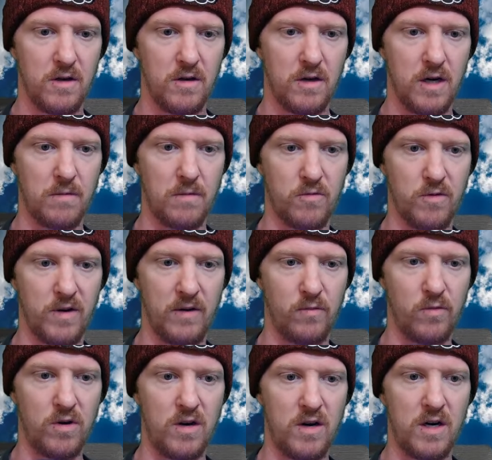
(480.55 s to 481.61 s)
Upgrade
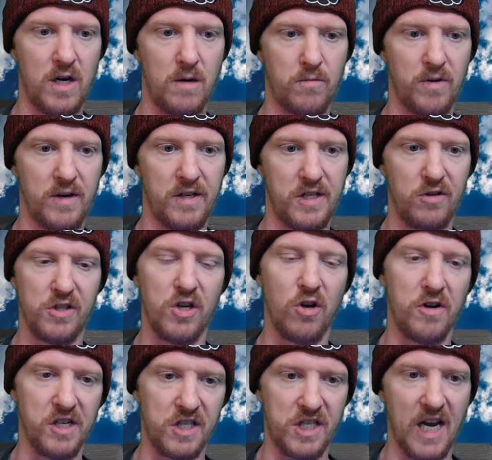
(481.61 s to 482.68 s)
1, upgrade 2. So it
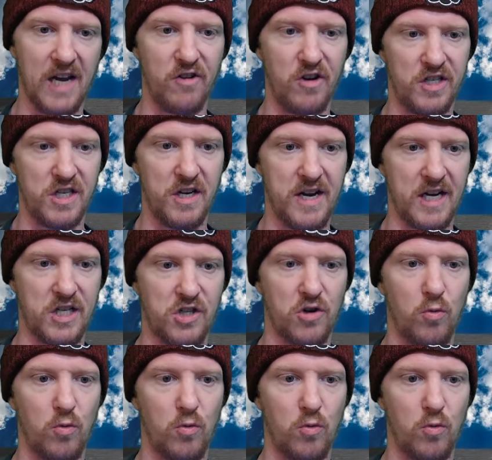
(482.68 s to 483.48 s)
just gave us an extra